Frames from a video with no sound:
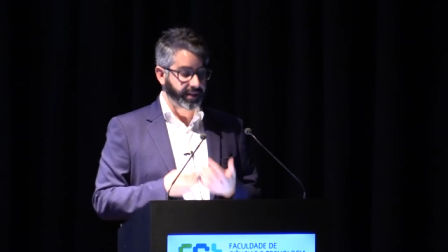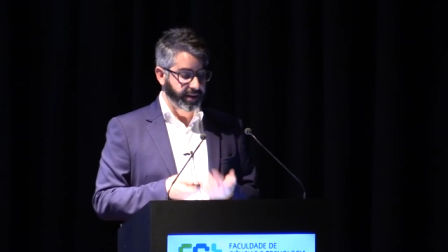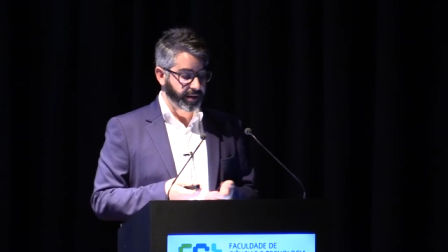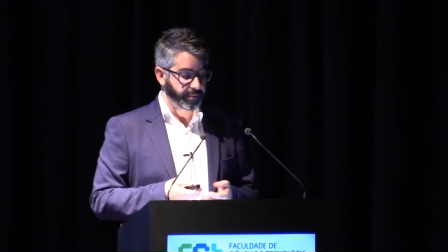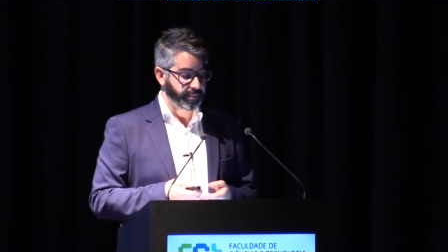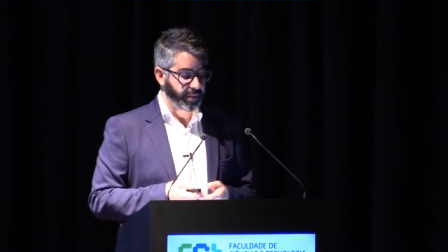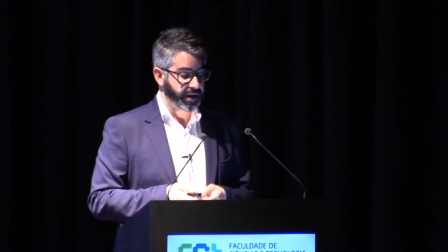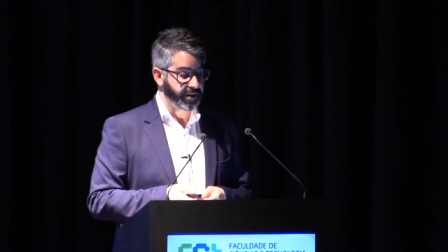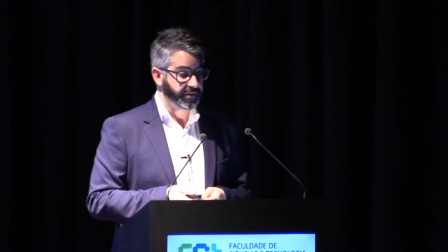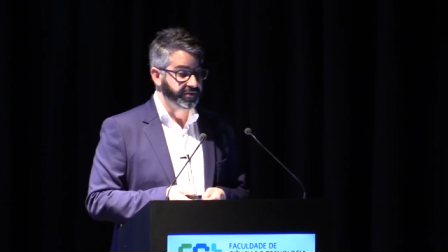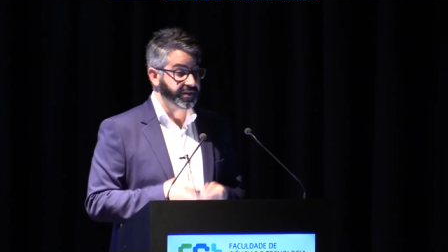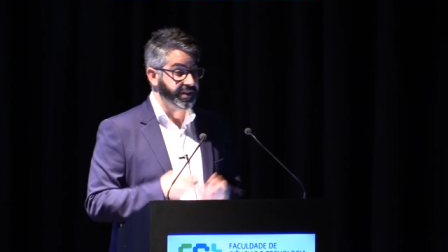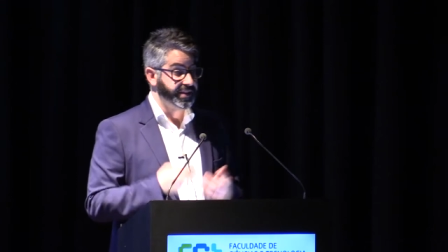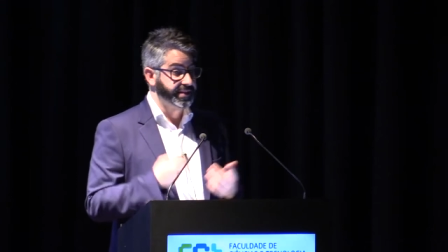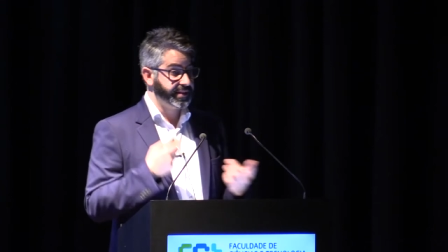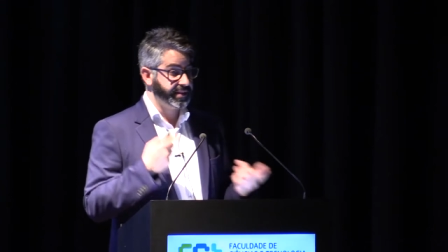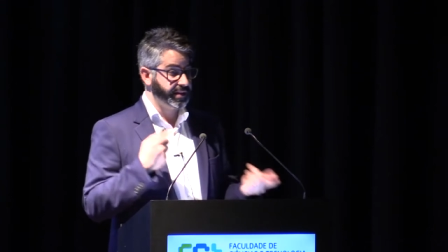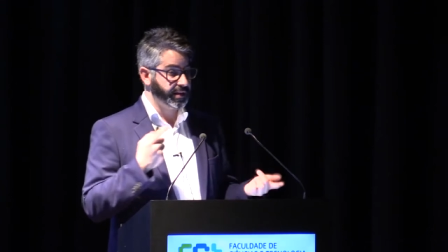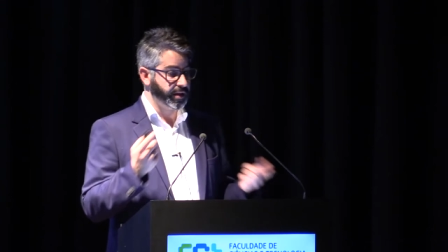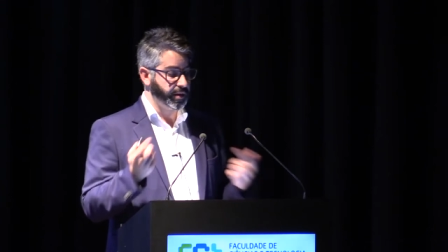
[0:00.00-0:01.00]
can
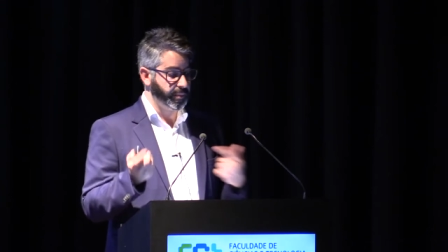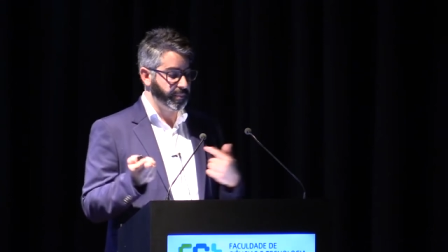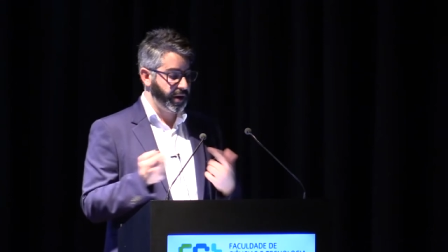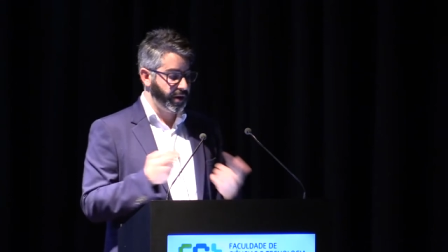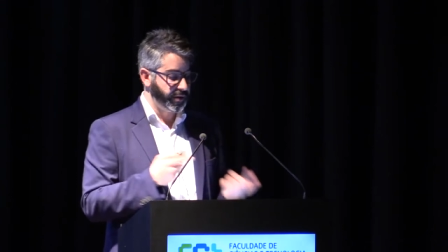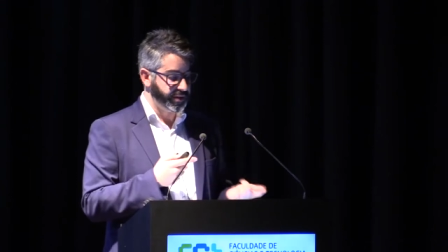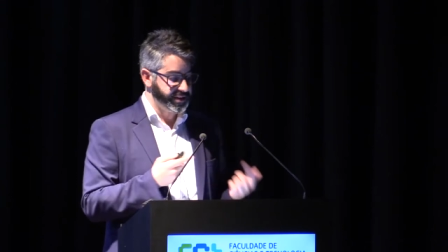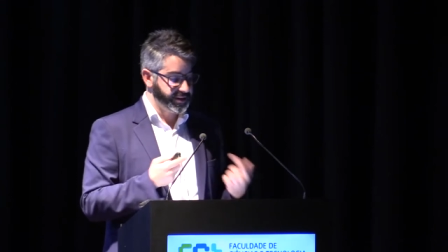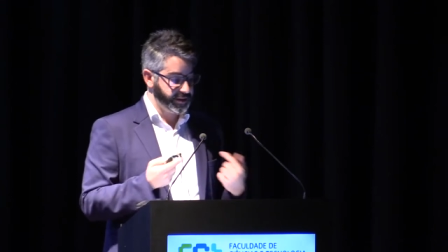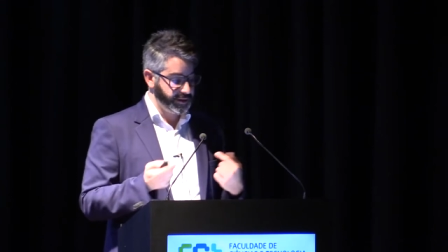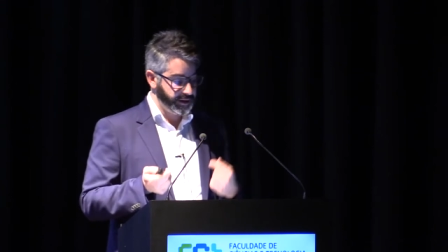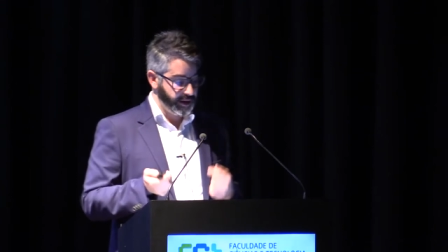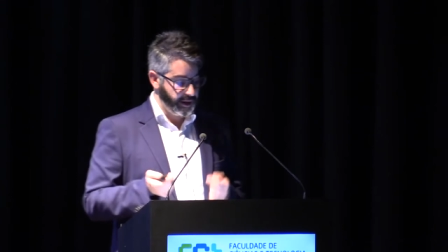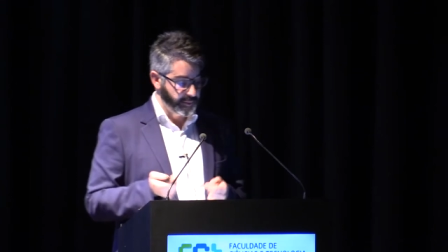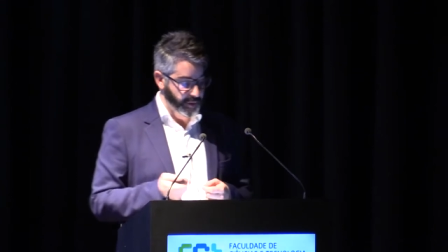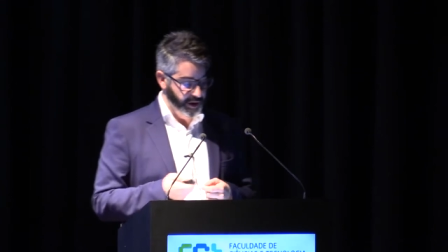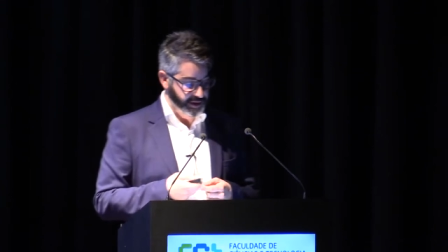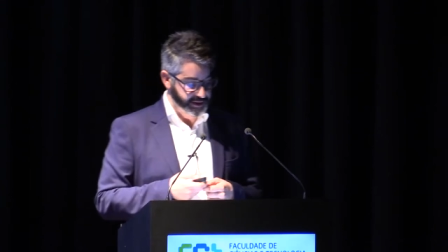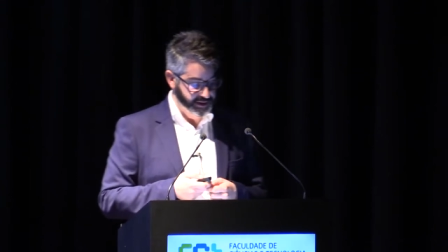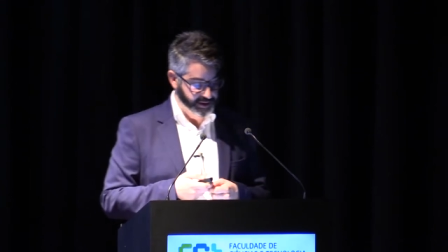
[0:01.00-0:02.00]
benefit comparison
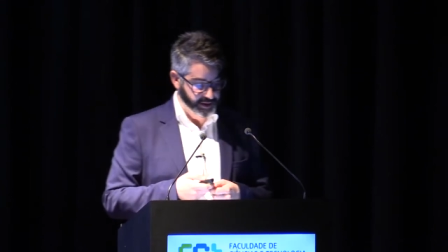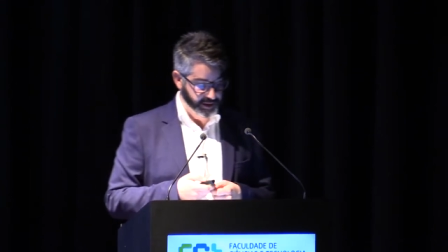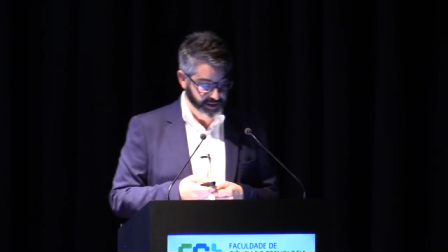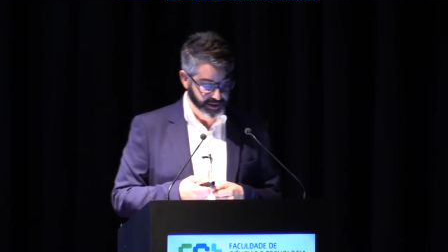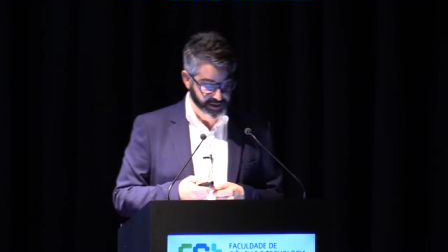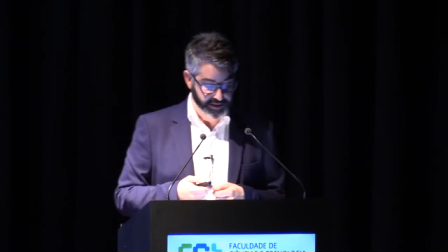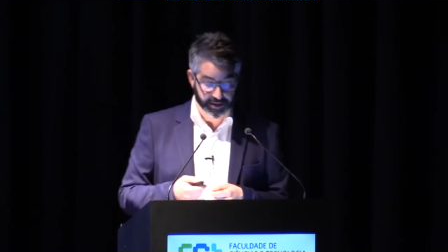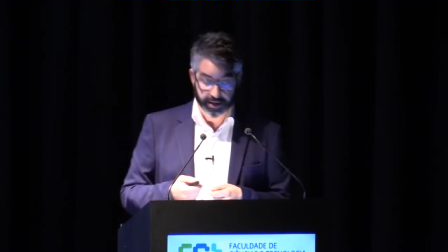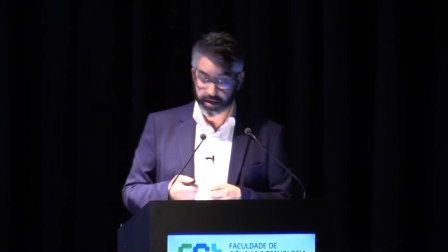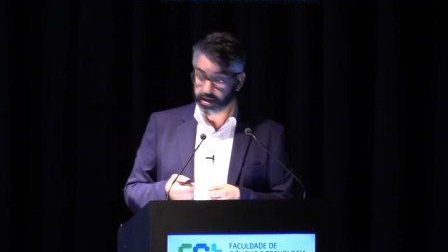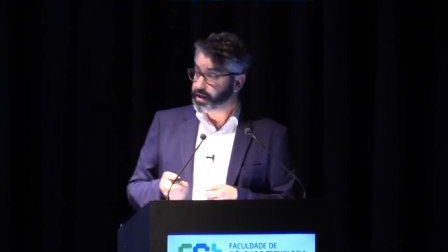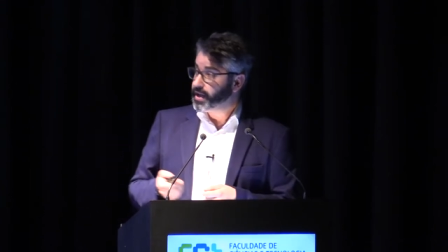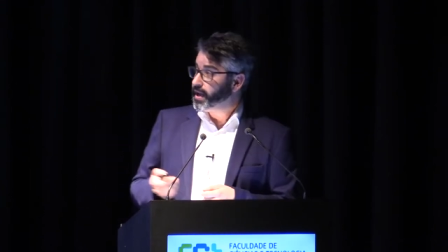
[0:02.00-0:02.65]
among studies.